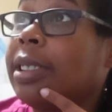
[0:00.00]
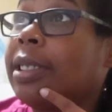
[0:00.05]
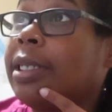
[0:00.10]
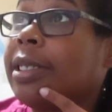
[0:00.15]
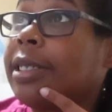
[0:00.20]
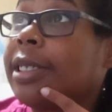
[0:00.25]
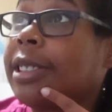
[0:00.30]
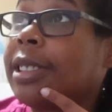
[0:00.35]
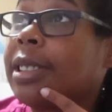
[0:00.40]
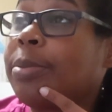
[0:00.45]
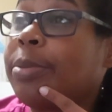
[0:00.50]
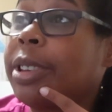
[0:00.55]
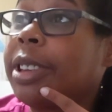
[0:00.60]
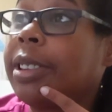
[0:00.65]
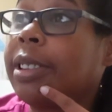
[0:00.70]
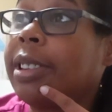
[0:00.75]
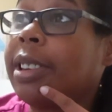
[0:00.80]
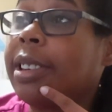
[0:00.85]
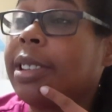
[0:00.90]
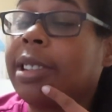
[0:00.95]
this has
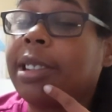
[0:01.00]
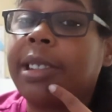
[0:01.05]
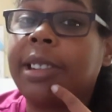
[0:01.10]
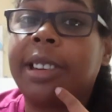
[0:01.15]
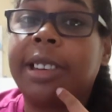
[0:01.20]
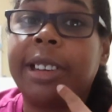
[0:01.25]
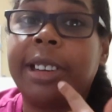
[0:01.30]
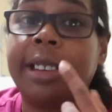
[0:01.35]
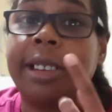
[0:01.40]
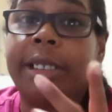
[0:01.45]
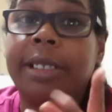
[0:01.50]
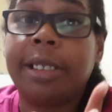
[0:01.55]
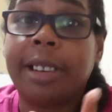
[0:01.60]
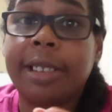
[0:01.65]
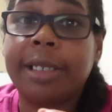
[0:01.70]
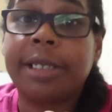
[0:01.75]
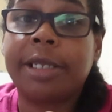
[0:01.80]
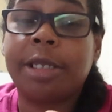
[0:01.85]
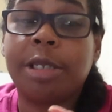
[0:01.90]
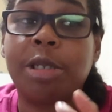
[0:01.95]
been the
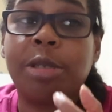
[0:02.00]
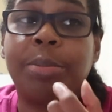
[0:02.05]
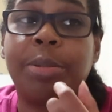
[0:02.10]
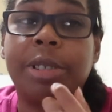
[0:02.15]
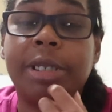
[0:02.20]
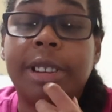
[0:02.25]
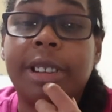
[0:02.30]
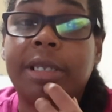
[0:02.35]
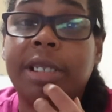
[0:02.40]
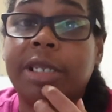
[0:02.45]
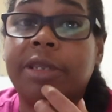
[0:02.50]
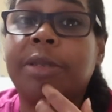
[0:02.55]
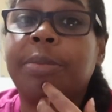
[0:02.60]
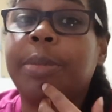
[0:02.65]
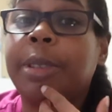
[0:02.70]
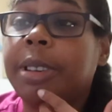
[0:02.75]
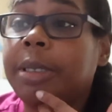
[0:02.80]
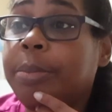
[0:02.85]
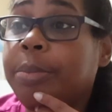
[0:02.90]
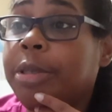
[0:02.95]
not so productive
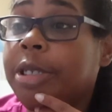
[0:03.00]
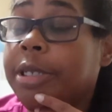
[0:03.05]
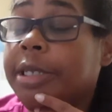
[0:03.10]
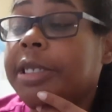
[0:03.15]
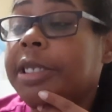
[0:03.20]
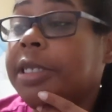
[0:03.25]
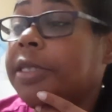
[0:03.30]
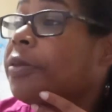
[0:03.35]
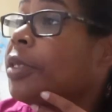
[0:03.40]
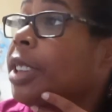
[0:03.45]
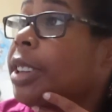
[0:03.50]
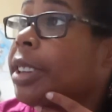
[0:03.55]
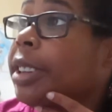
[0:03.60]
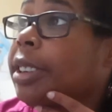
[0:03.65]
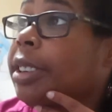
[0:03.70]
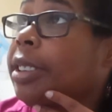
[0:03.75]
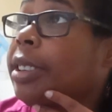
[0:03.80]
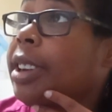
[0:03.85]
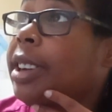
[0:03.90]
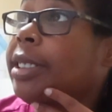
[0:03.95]
but productive day.
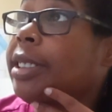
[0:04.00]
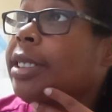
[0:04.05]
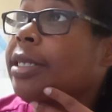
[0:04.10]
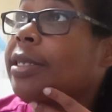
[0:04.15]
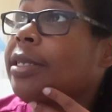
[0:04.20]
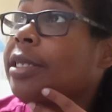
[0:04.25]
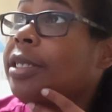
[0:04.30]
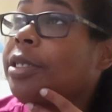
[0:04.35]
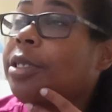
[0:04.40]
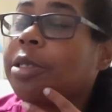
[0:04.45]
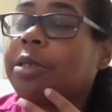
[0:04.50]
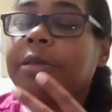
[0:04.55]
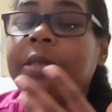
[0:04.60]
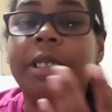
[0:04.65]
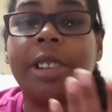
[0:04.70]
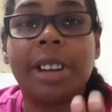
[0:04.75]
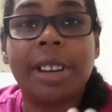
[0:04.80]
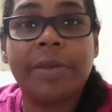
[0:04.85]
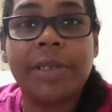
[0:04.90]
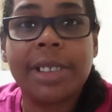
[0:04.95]
I guess, you know,
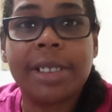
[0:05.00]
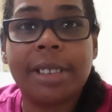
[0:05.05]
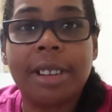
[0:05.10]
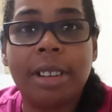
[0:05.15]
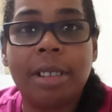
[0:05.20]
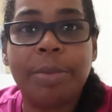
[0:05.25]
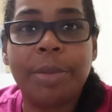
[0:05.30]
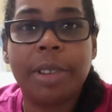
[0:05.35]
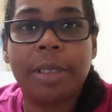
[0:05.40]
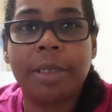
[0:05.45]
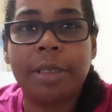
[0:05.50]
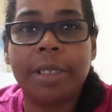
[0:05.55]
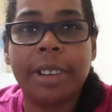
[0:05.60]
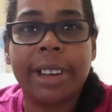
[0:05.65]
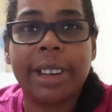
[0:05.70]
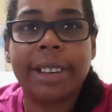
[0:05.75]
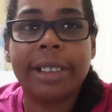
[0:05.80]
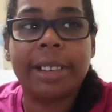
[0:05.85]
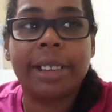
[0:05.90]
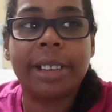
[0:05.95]
you have to stop and look
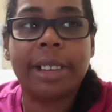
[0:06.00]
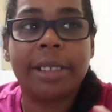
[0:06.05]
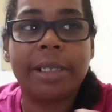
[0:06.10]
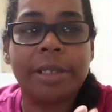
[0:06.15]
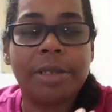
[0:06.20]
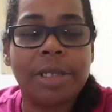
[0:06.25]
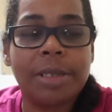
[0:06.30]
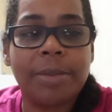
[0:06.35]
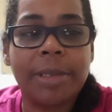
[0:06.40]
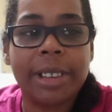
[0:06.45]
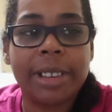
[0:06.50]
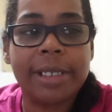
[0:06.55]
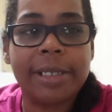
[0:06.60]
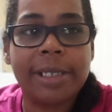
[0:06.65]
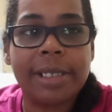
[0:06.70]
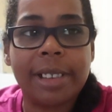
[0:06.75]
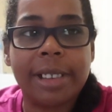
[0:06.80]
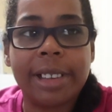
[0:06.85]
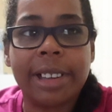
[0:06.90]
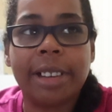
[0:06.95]
at it in those
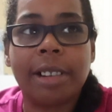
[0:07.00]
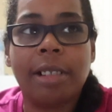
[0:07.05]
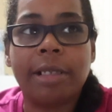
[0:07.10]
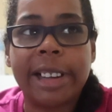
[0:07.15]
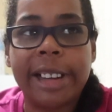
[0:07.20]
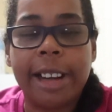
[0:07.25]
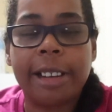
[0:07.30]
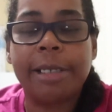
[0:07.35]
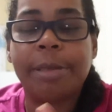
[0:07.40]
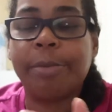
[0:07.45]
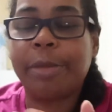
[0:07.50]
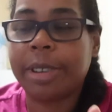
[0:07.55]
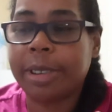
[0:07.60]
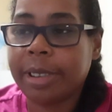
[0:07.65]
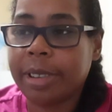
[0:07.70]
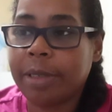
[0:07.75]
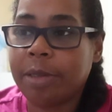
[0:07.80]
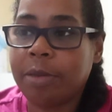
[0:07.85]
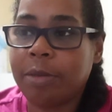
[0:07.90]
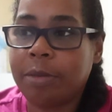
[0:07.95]
ways. Like,
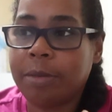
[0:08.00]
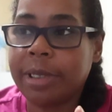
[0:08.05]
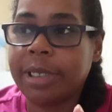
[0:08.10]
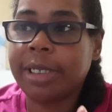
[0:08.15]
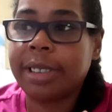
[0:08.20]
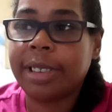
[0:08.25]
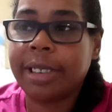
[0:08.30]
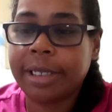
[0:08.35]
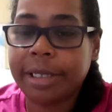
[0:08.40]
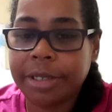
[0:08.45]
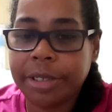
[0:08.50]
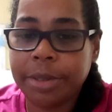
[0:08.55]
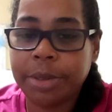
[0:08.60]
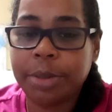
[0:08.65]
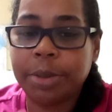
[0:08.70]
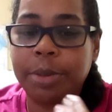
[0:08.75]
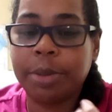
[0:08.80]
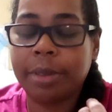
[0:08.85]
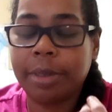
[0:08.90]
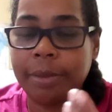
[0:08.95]
what did I
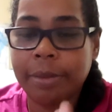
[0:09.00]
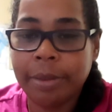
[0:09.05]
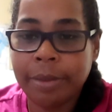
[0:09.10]
do?